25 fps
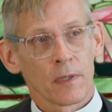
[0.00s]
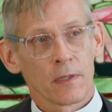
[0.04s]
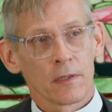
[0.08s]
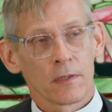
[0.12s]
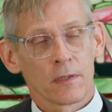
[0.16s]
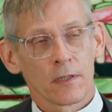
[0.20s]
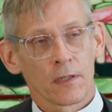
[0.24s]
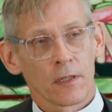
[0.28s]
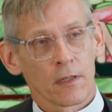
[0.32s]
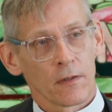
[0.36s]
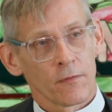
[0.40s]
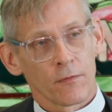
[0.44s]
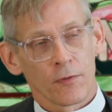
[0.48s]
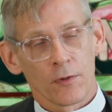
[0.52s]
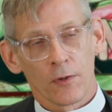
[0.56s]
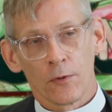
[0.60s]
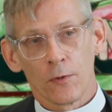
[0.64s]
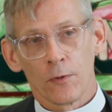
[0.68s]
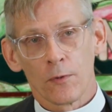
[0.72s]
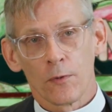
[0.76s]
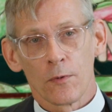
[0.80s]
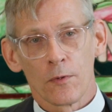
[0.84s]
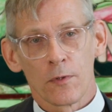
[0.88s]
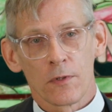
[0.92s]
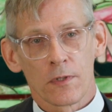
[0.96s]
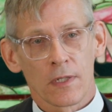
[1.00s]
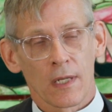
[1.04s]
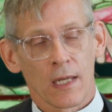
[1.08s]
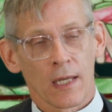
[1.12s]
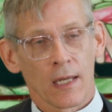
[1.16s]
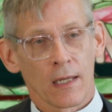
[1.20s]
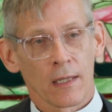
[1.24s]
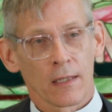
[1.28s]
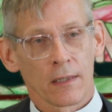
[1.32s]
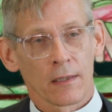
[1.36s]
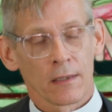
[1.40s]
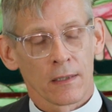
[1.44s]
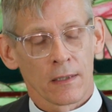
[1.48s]
to confuse
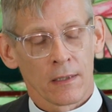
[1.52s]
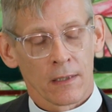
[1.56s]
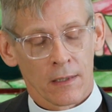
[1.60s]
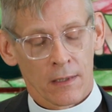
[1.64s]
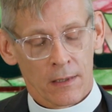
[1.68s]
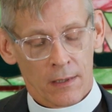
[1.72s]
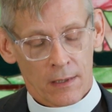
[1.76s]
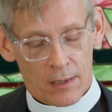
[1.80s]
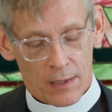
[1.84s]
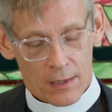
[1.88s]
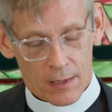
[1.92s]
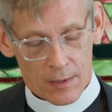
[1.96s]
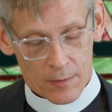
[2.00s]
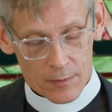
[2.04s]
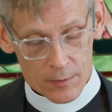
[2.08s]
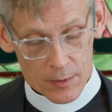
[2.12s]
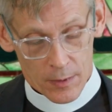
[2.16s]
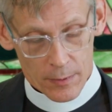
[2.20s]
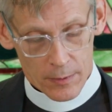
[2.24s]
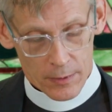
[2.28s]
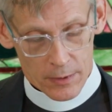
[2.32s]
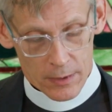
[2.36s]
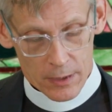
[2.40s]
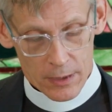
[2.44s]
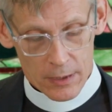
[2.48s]
and to